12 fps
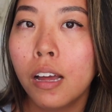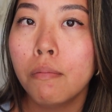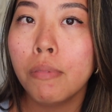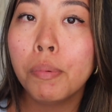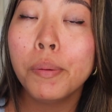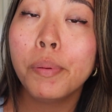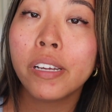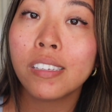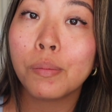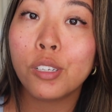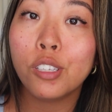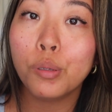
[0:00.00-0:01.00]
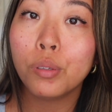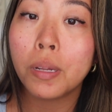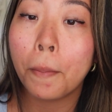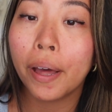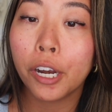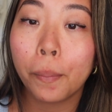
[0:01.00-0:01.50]
Maybe because I'm just used
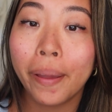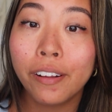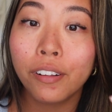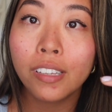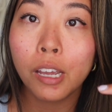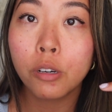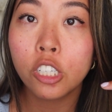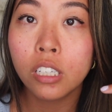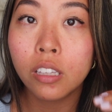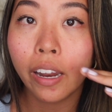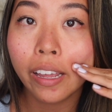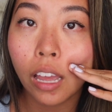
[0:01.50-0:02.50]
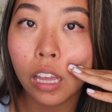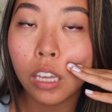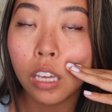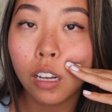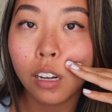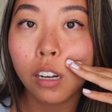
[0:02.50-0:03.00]
to better bagel sandwiches that I get
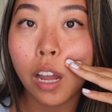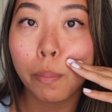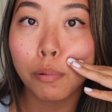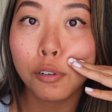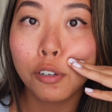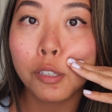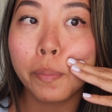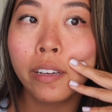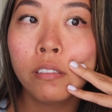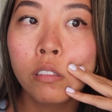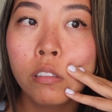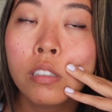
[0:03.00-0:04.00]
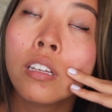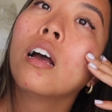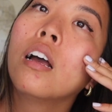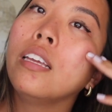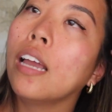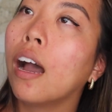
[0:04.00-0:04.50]
here at Bruegger's Bagels.
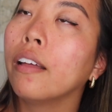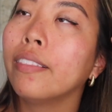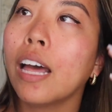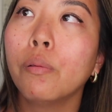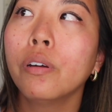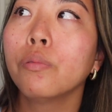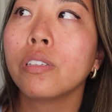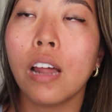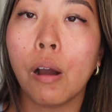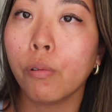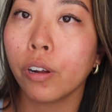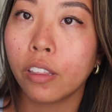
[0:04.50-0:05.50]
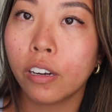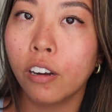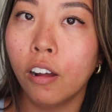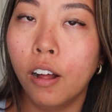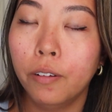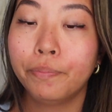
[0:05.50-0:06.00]
Yeah, that one was not worth it at
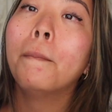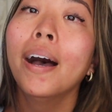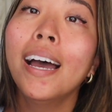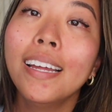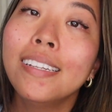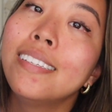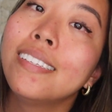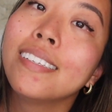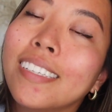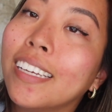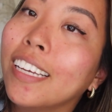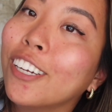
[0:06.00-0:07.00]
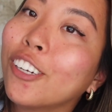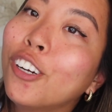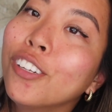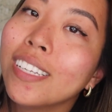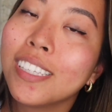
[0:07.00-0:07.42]
all. But your girl did